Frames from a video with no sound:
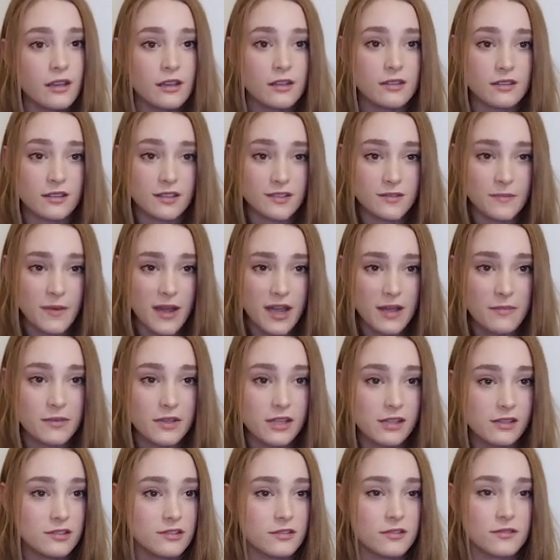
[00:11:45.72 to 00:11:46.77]
Despite
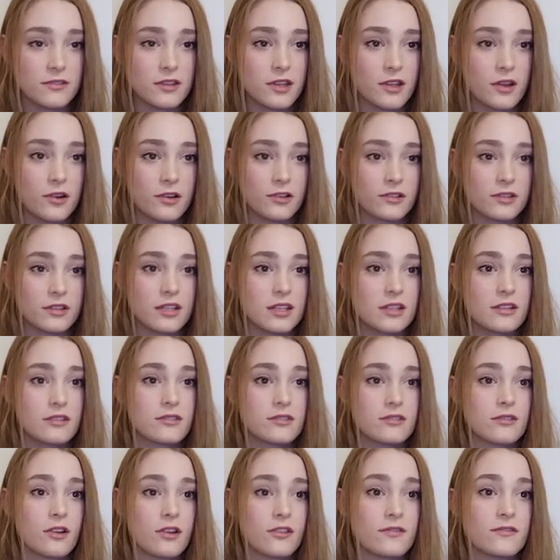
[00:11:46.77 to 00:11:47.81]
being two of the only
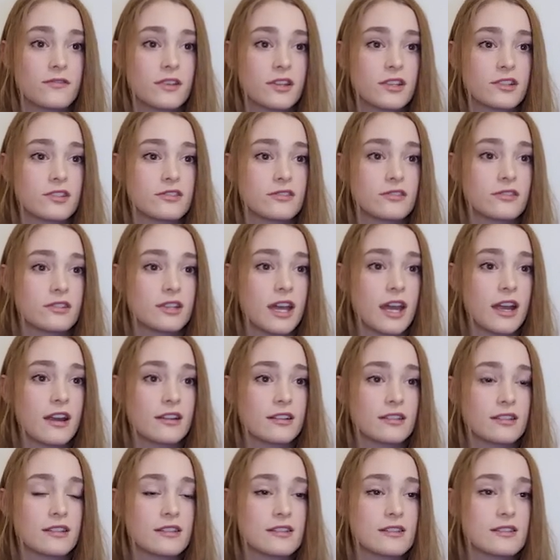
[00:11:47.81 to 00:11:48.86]
non-fictional
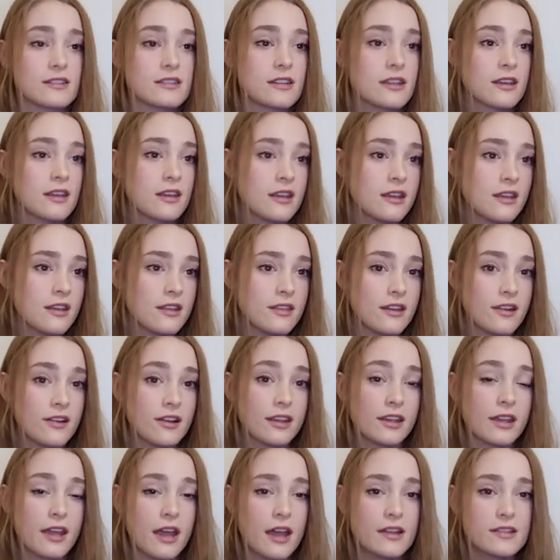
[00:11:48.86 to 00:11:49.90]
characters, their
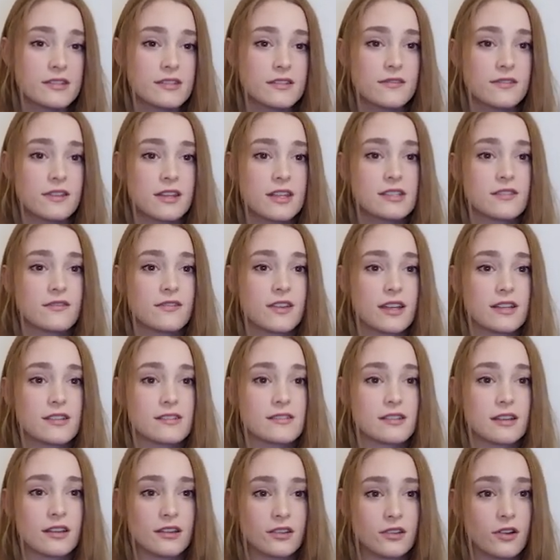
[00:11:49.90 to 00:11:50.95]
accounts of these
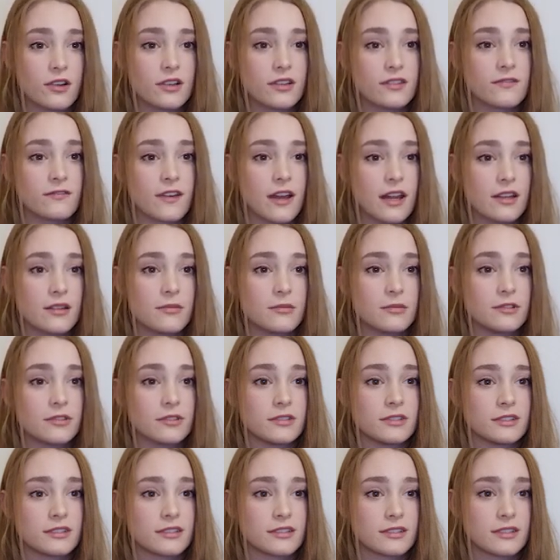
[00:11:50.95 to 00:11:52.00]
events are not infallible,
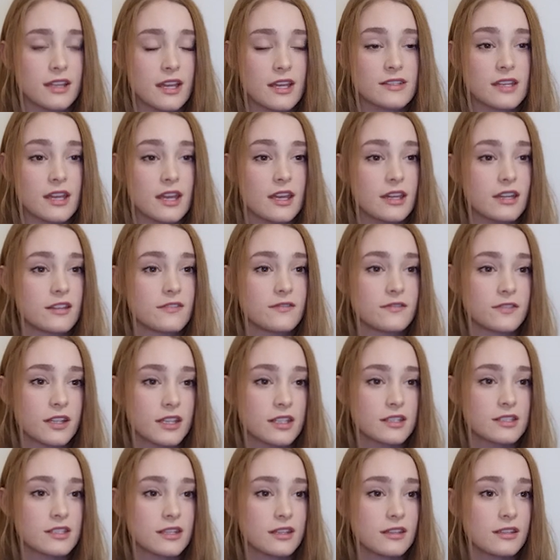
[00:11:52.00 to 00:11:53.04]
as they are
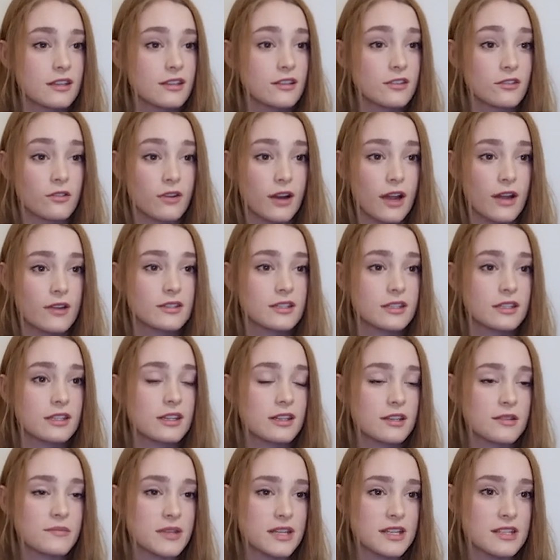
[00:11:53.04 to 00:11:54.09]
conflicting and grounded
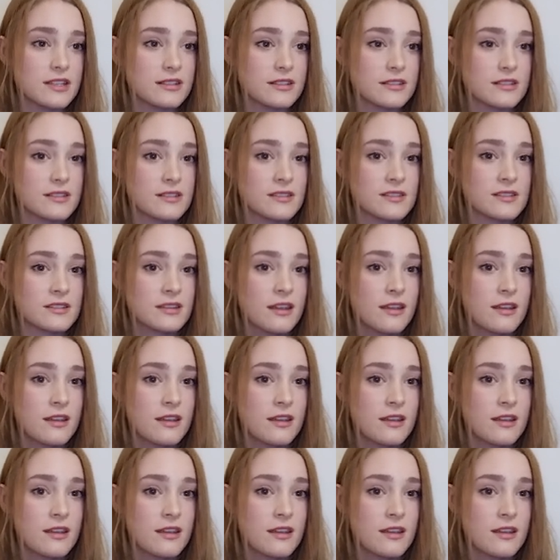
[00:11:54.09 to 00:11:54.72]
in opinions.